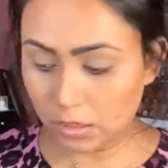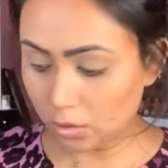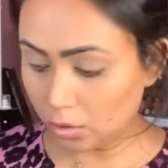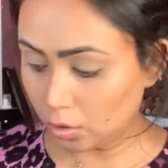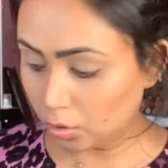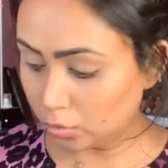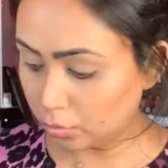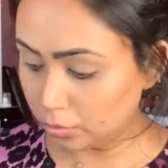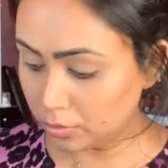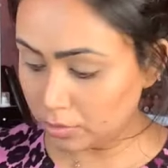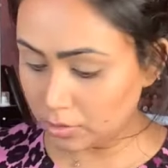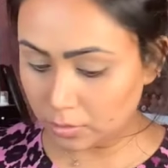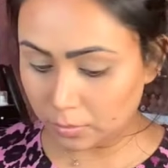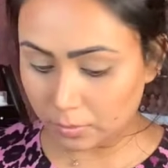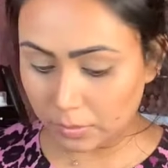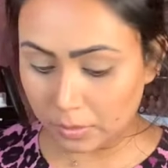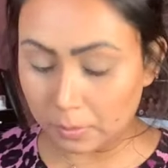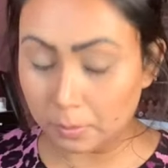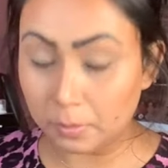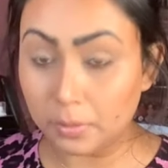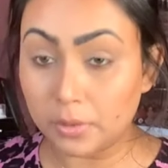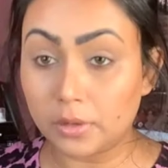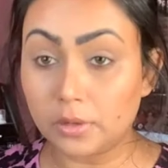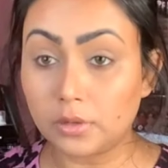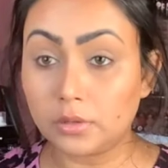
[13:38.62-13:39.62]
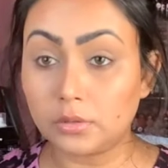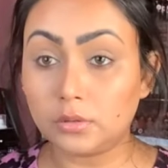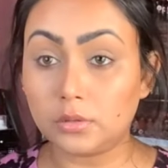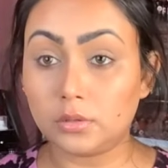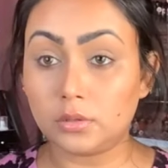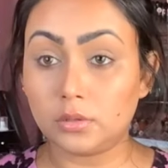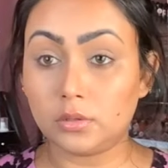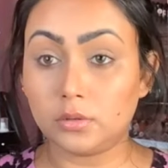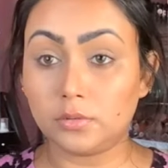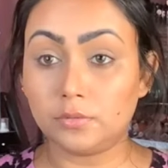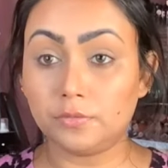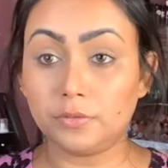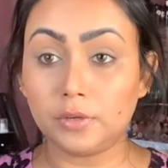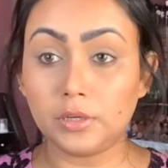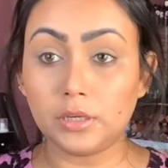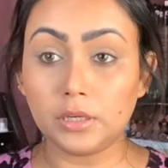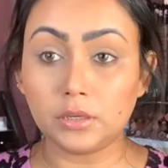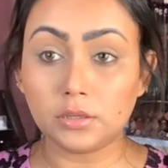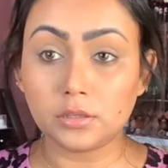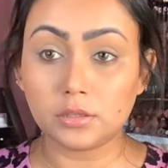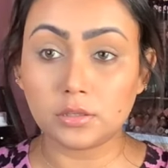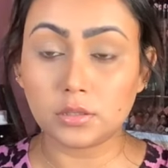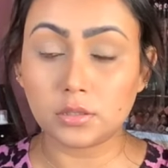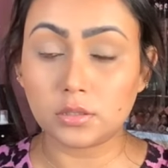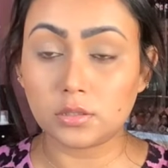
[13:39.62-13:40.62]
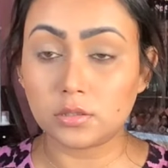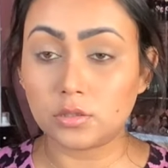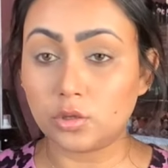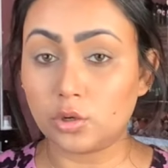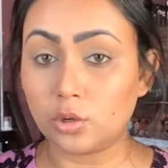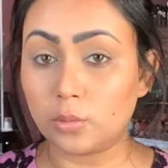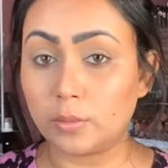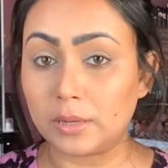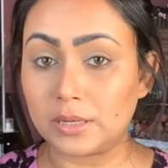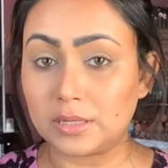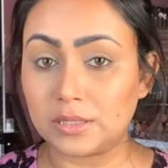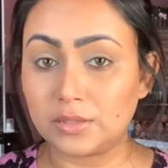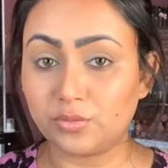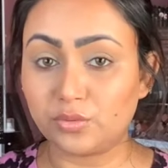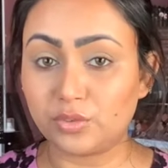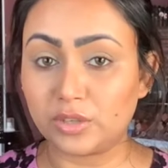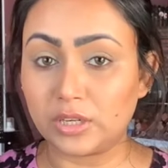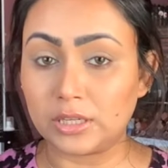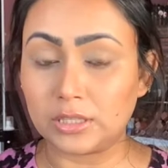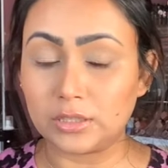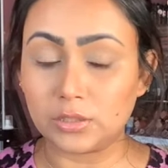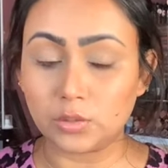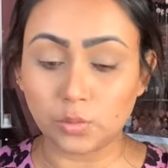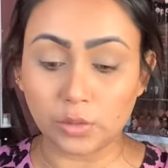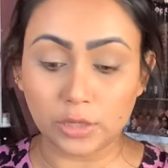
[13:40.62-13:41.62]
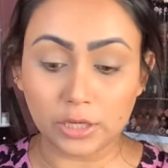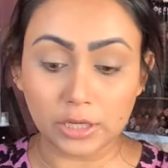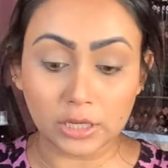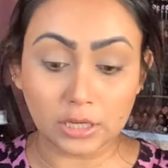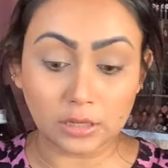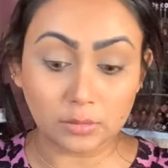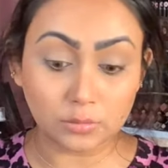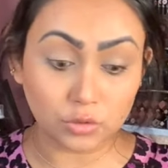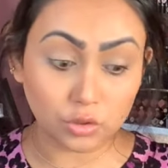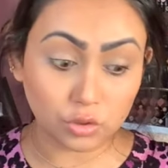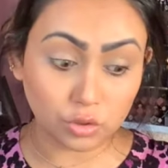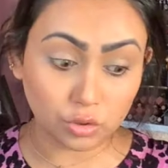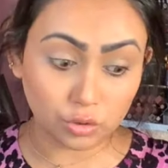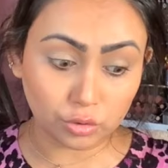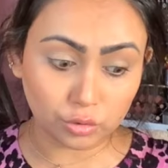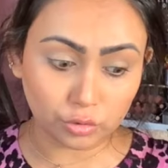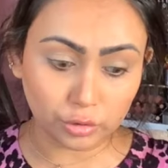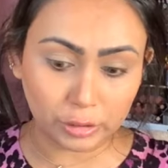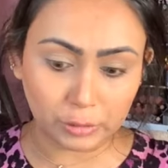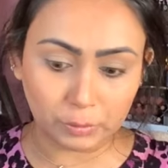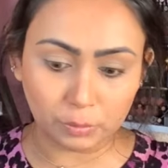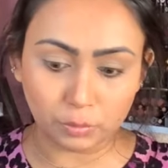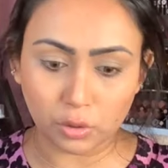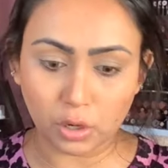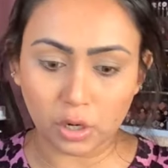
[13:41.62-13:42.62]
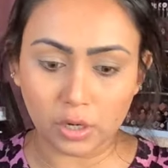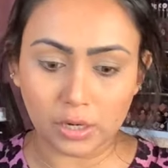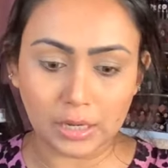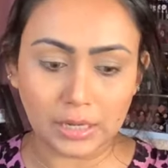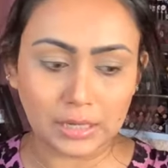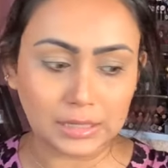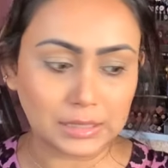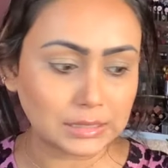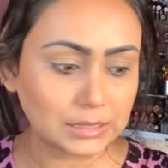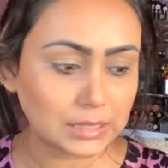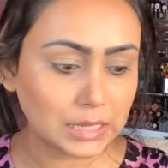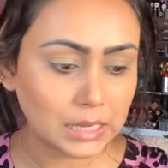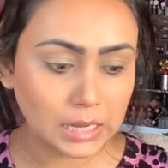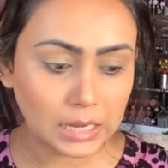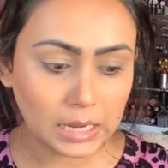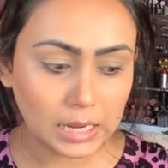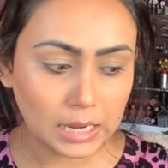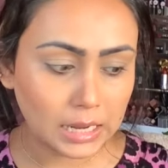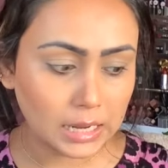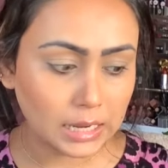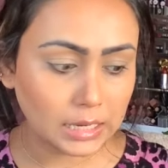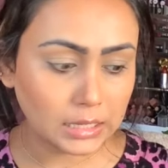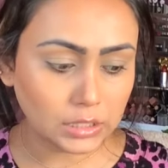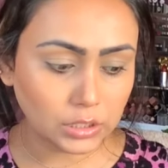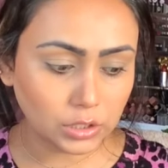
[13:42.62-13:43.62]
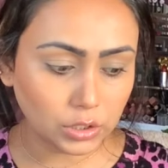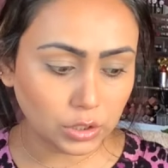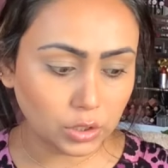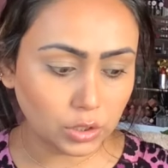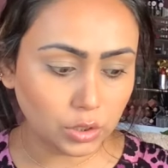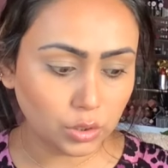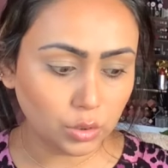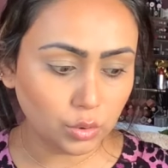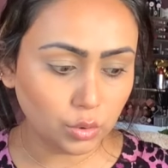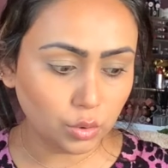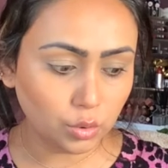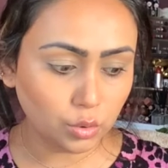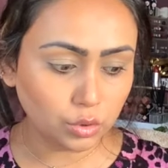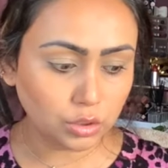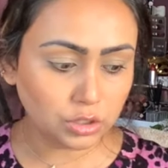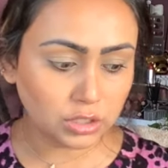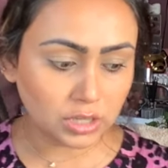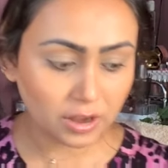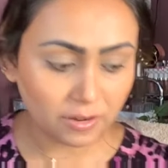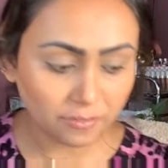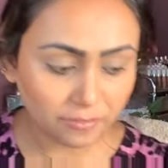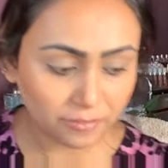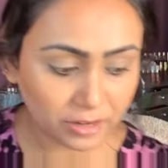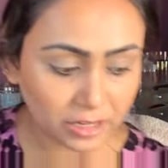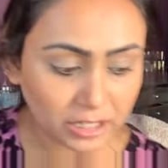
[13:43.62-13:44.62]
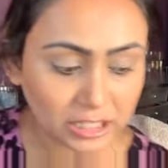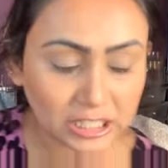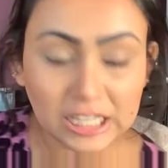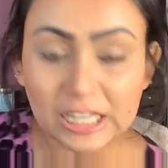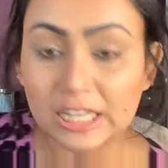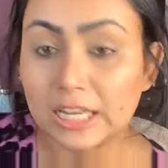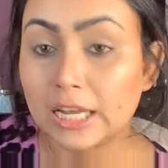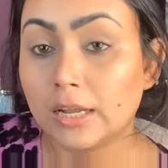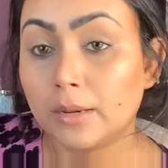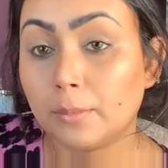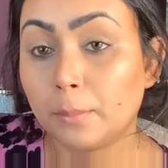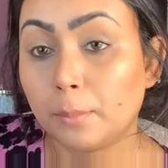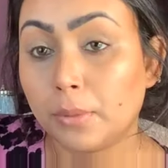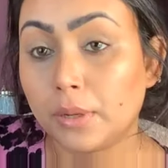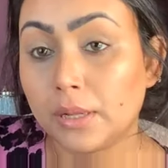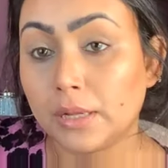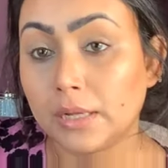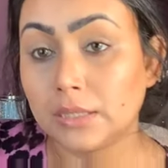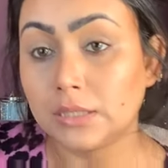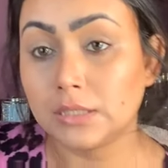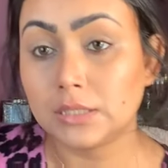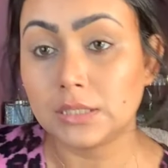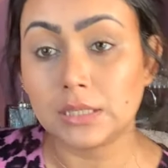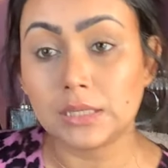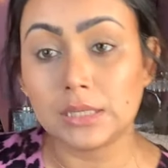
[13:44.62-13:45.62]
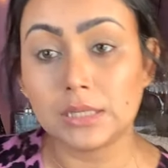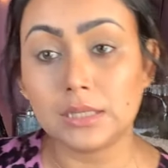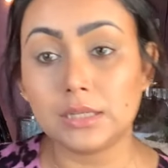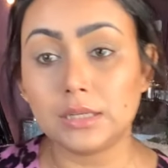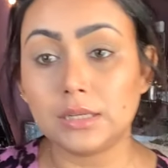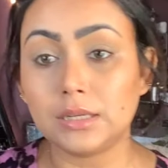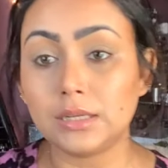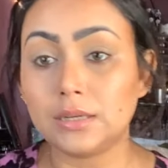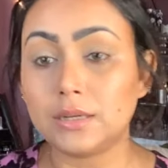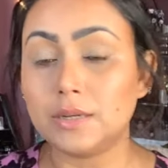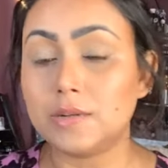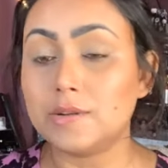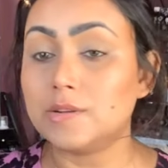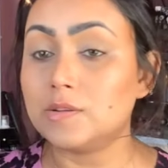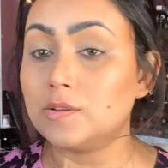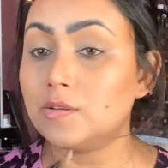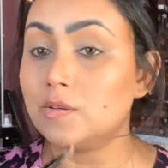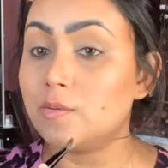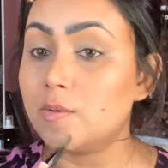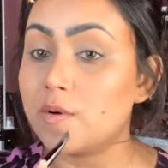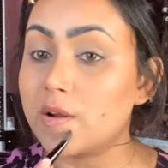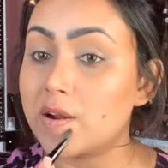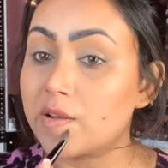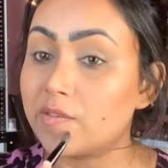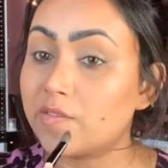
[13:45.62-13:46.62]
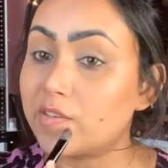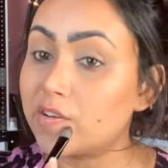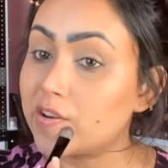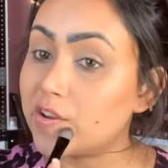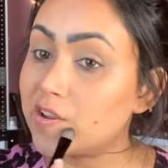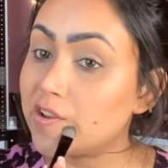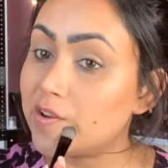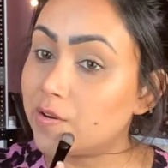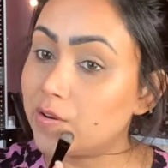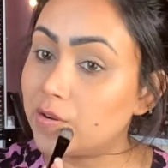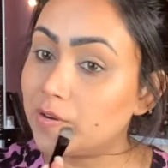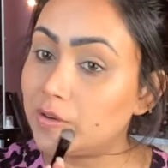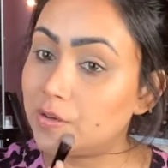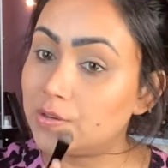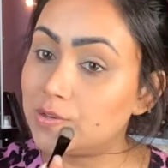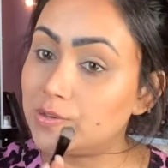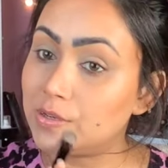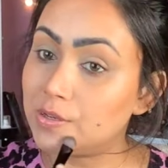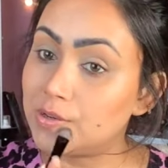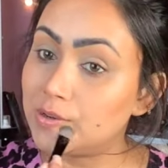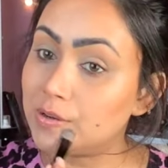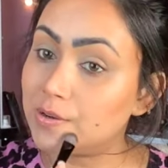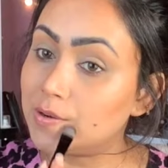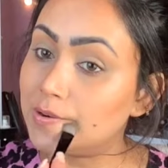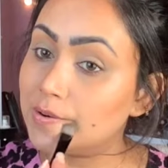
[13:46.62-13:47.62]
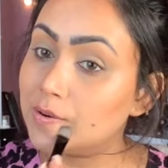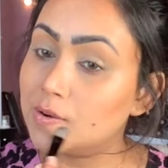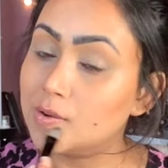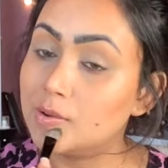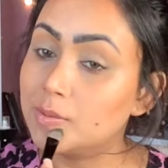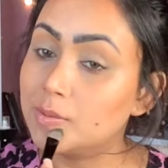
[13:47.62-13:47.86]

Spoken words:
always remember, the fingers is your best friends when it comes to cream products. You definitely can blend it and do whatever you need to do.